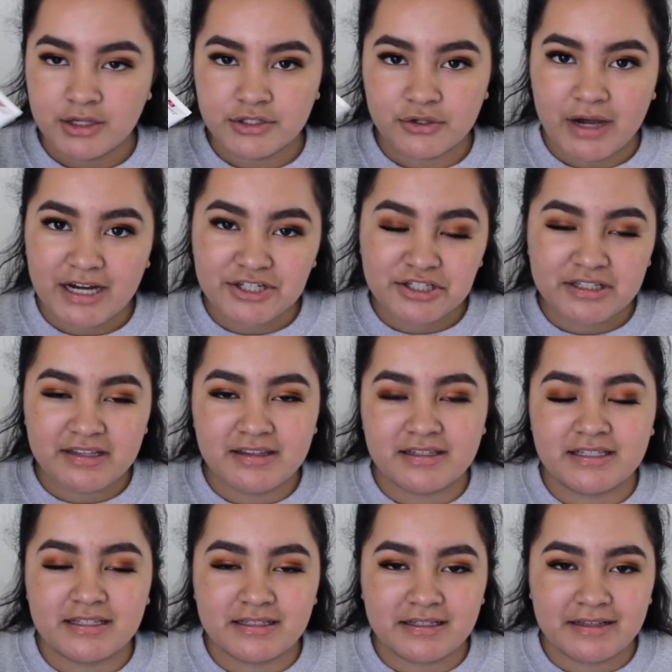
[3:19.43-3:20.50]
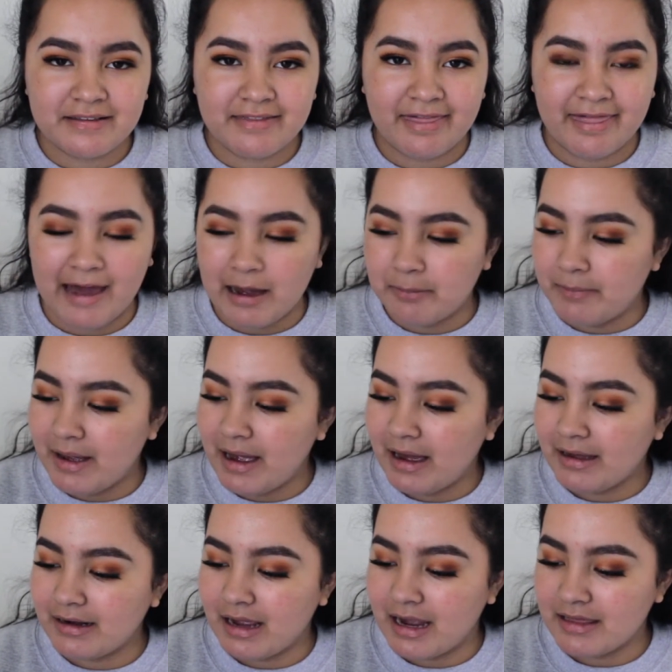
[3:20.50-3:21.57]
So actually this isn't that
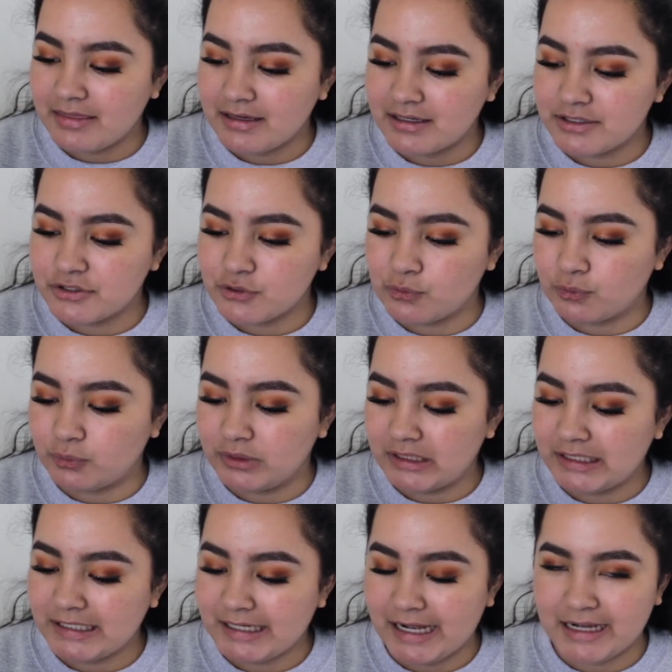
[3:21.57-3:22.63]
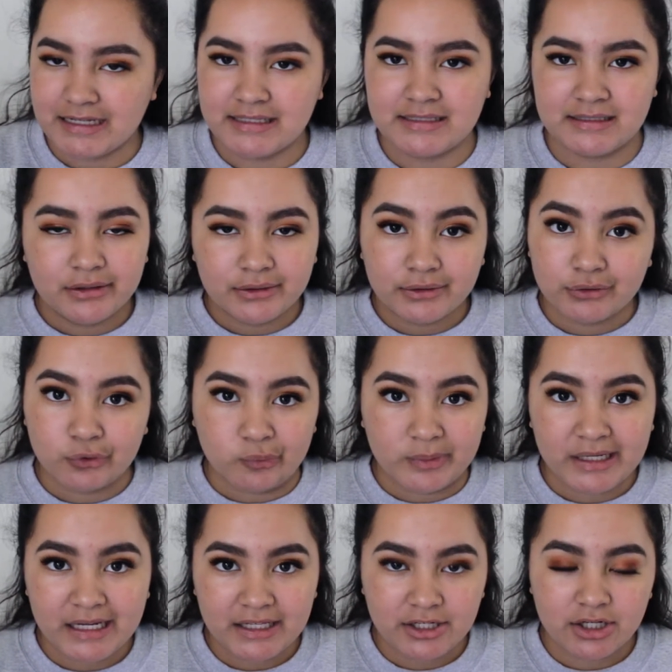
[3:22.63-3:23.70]
bad. I think it's really nice
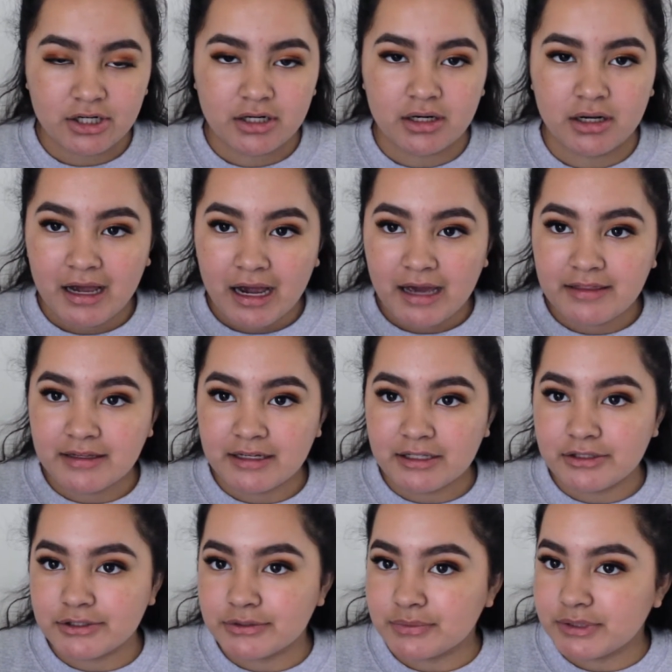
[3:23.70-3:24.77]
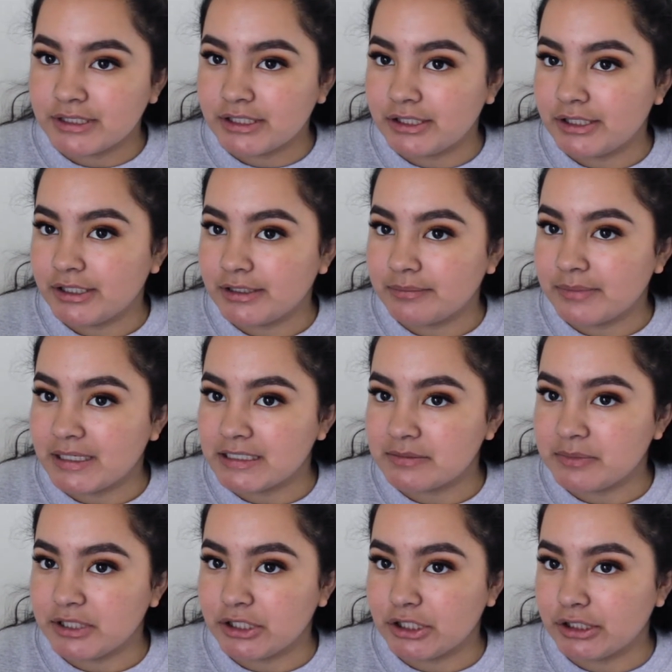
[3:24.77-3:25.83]
illuminator. I think it looks really good. It makes
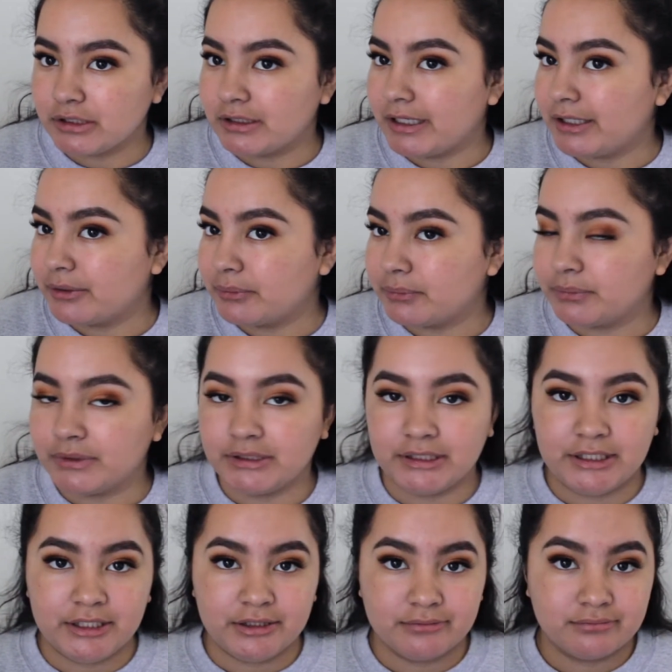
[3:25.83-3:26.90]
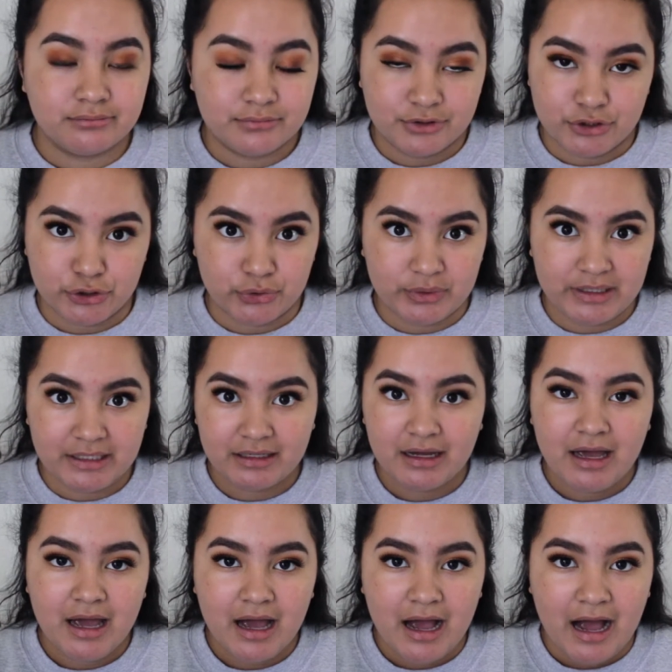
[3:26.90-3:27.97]
me look like really dewy
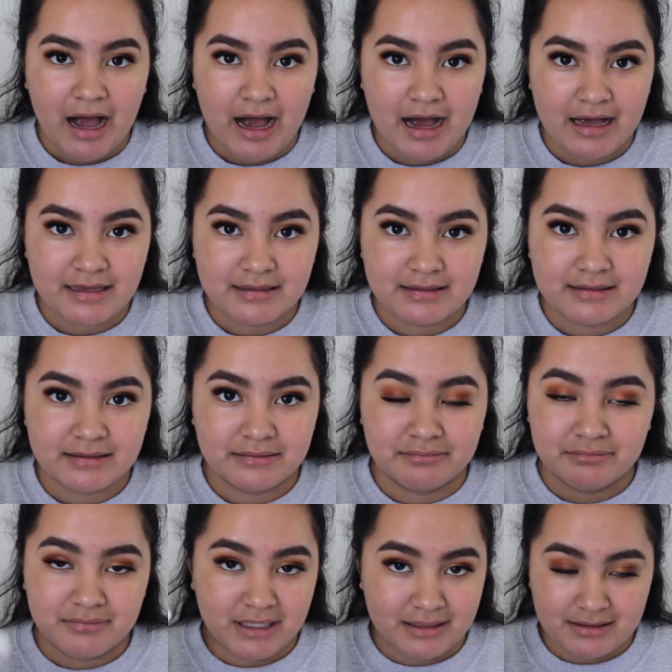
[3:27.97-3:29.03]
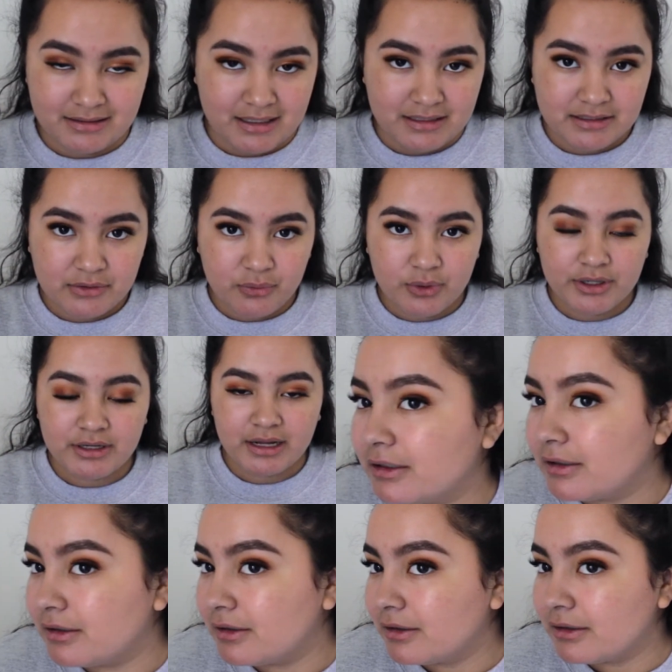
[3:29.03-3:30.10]
as it says it would.
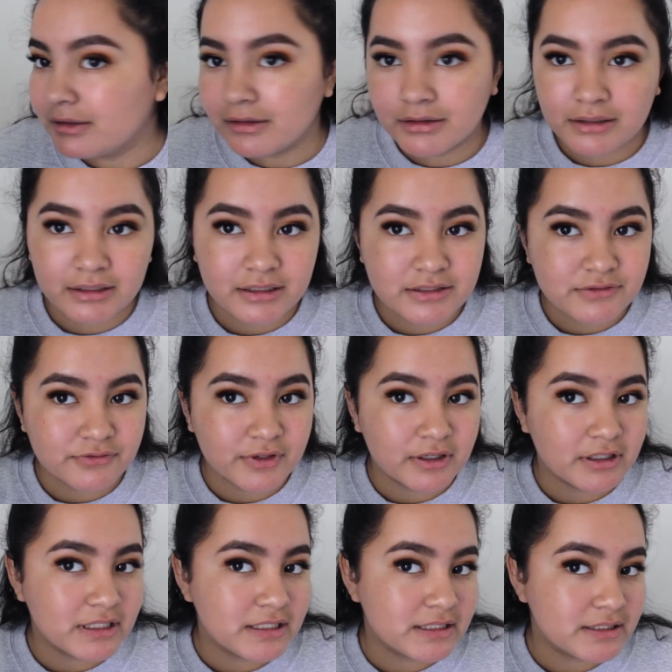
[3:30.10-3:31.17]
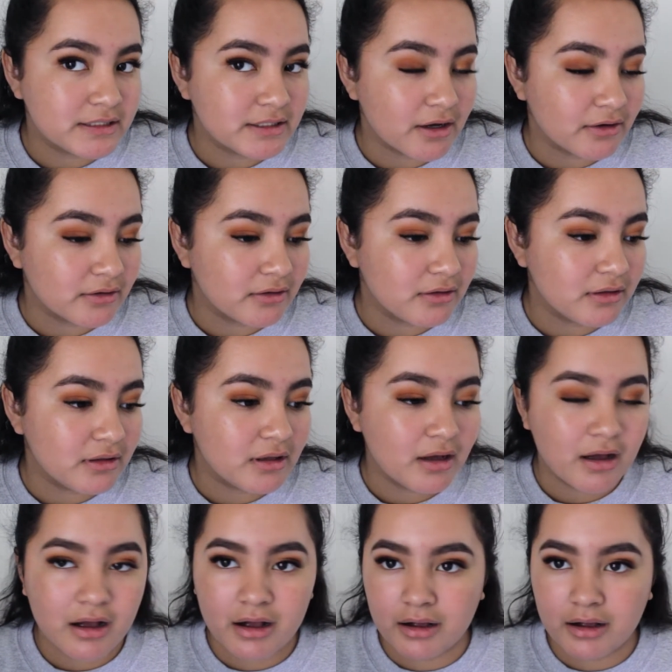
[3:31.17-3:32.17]
Like, it's very subtle.